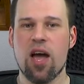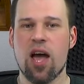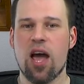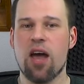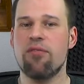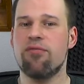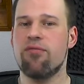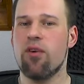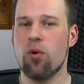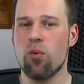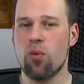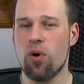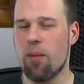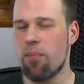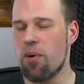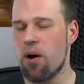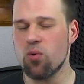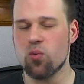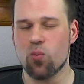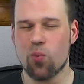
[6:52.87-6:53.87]
and for
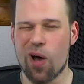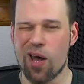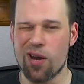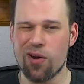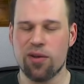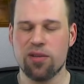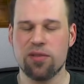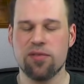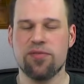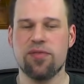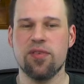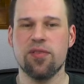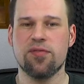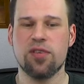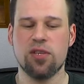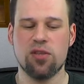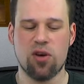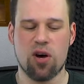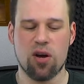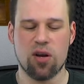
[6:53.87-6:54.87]
about
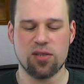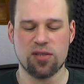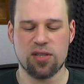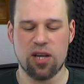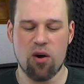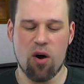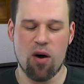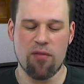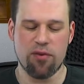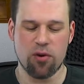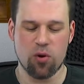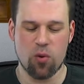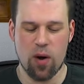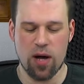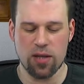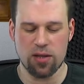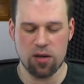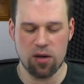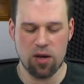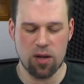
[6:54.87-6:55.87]
$150 they offer
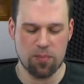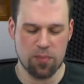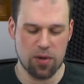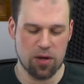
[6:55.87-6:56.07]
quite a lot,